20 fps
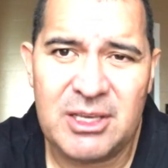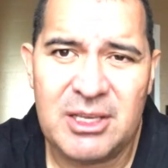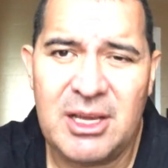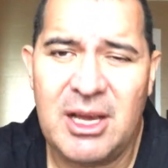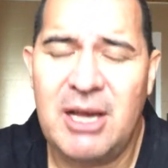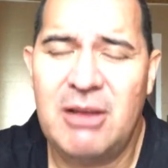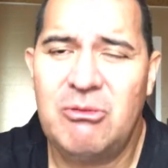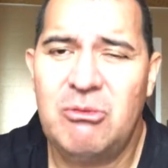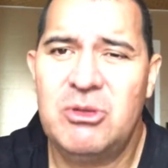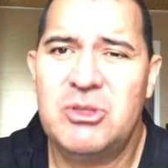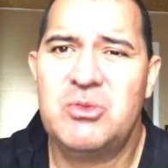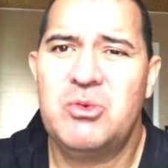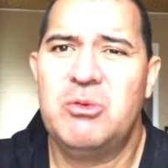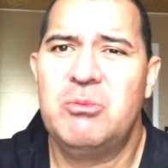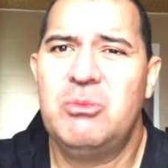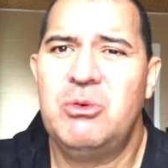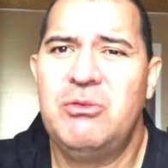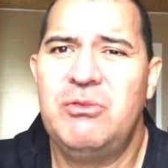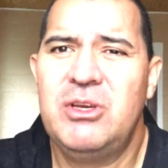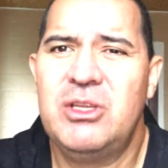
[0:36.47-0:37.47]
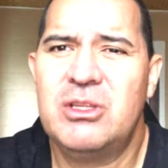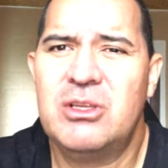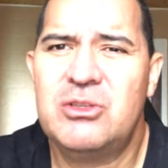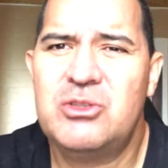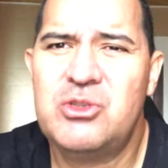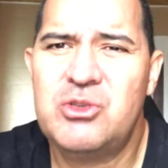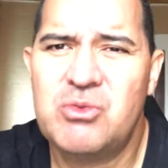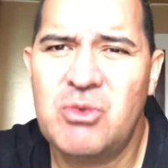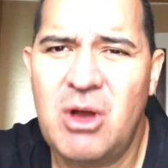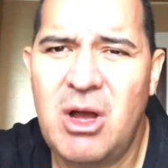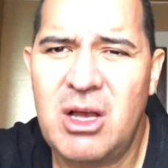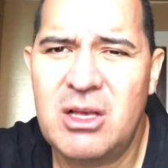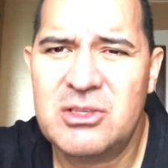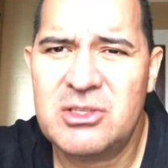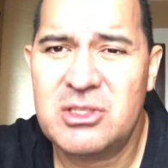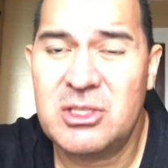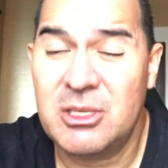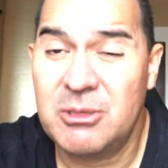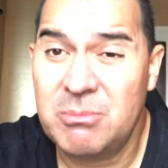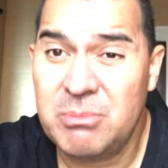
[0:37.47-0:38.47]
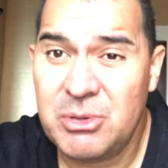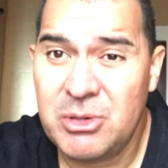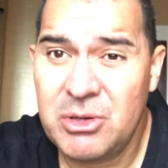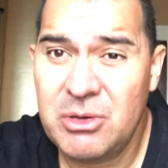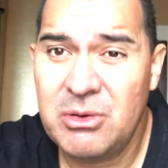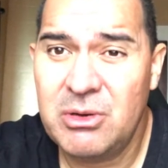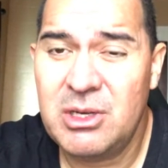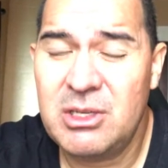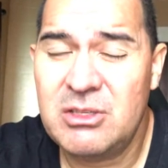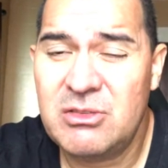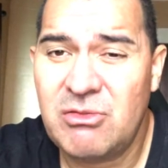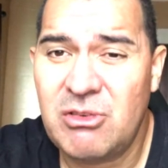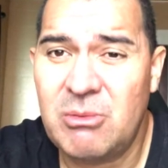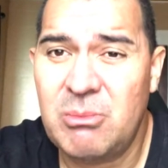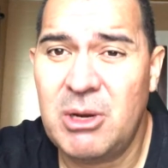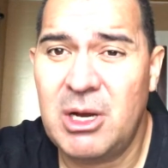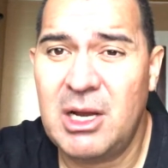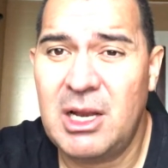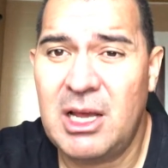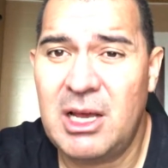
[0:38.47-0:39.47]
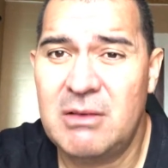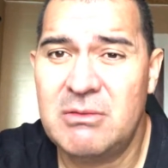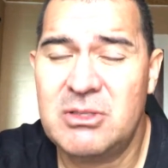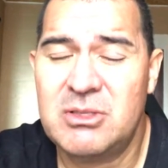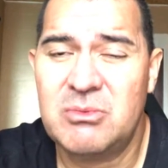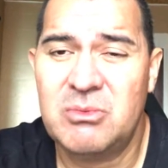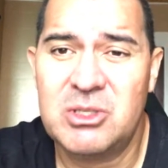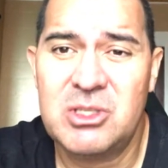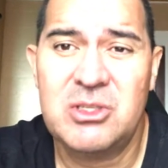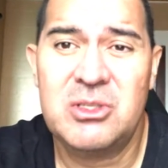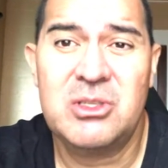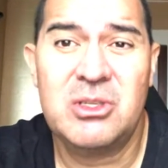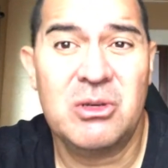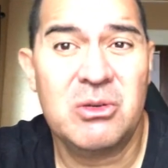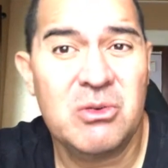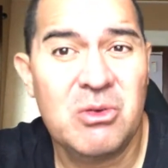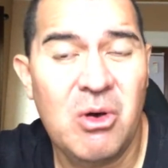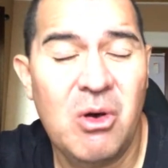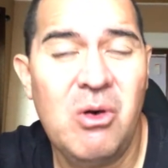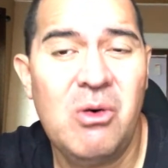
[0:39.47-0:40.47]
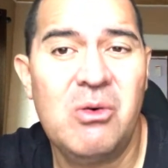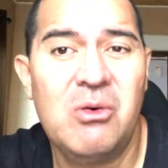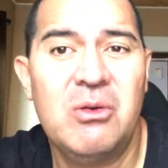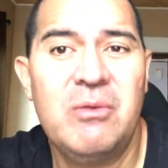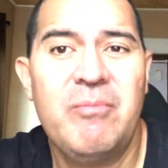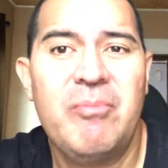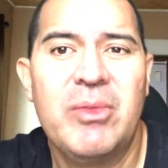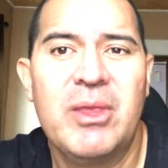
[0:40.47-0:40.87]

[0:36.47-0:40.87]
God was removing the dross, the impurities from our lives, which is the goal